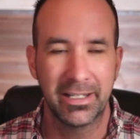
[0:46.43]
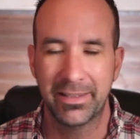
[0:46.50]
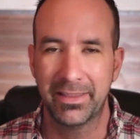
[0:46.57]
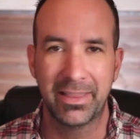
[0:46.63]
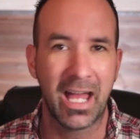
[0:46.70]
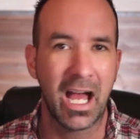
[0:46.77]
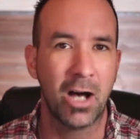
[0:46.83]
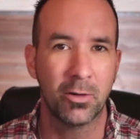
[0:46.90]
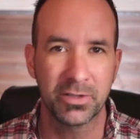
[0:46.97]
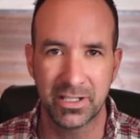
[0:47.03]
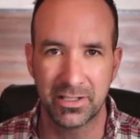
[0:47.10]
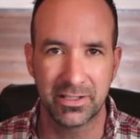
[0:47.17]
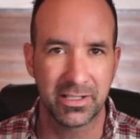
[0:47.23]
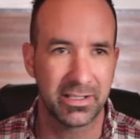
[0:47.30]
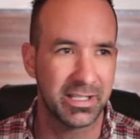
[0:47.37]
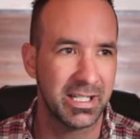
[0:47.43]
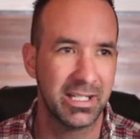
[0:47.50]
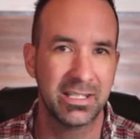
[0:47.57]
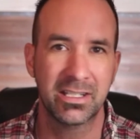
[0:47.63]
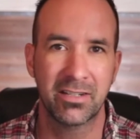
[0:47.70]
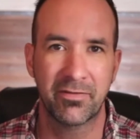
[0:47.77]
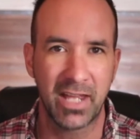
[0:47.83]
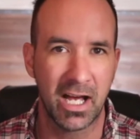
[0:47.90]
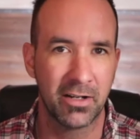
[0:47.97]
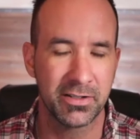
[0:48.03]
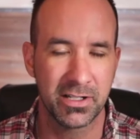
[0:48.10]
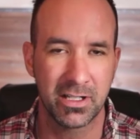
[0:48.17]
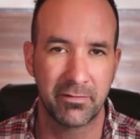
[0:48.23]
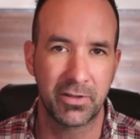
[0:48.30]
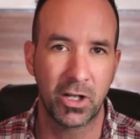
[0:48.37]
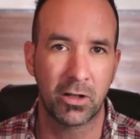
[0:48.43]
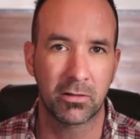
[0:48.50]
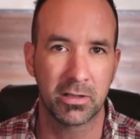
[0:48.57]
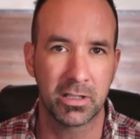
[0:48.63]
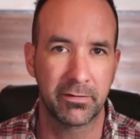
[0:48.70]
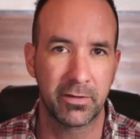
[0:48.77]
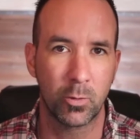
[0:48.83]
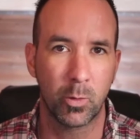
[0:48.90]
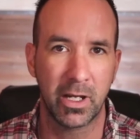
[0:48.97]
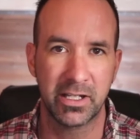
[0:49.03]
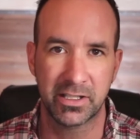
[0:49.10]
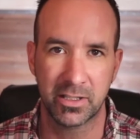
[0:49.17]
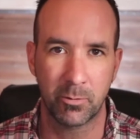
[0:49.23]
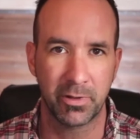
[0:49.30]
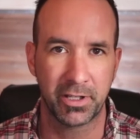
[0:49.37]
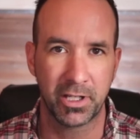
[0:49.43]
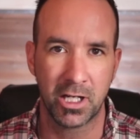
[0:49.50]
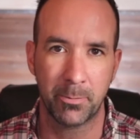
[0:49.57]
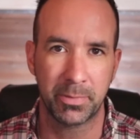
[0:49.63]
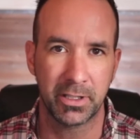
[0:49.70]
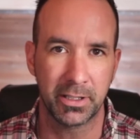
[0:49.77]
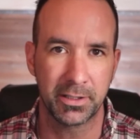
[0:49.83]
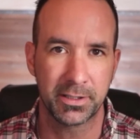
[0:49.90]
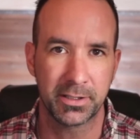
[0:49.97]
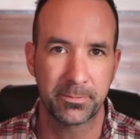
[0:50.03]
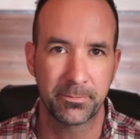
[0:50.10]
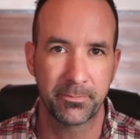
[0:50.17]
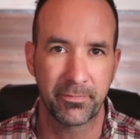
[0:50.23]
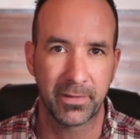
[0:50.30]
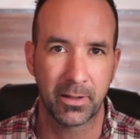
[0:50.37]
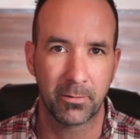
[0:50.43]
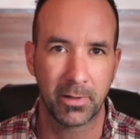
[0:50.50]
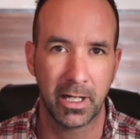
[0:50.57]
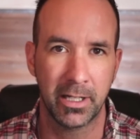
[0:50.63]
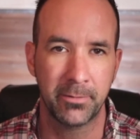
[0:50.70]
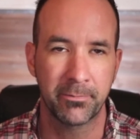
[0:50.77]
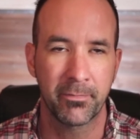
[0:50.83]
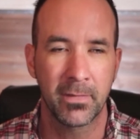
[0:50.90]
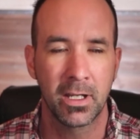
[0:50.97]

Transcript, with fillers: thousands and tens of thousands of dollars have you wasted with companies, right?